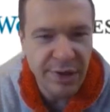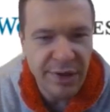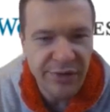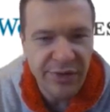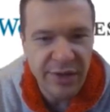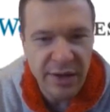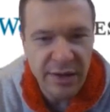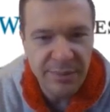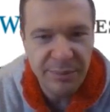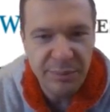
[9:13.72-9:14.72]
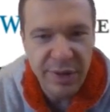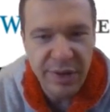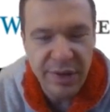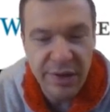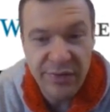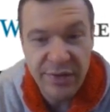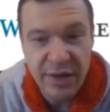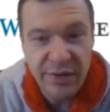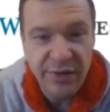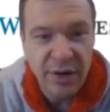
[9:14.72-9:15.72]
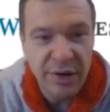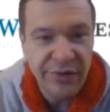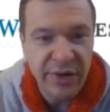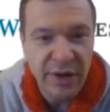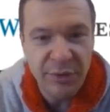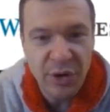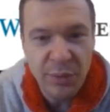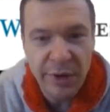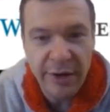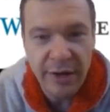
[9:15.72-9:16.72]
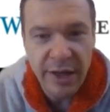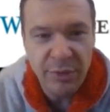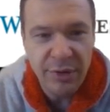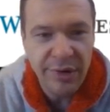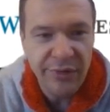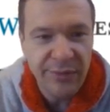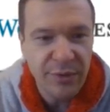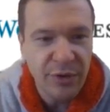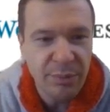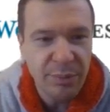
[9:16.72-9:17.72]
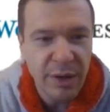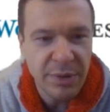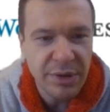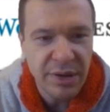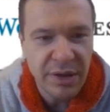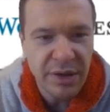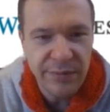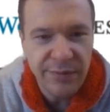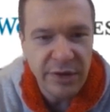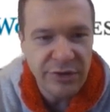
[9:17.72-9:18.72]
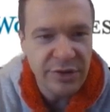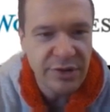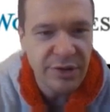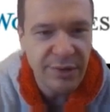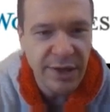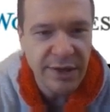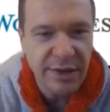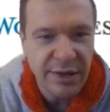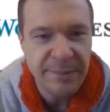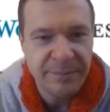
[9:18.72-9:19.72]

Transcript: install, because these are some required libraries for Puppeteer to function correctly.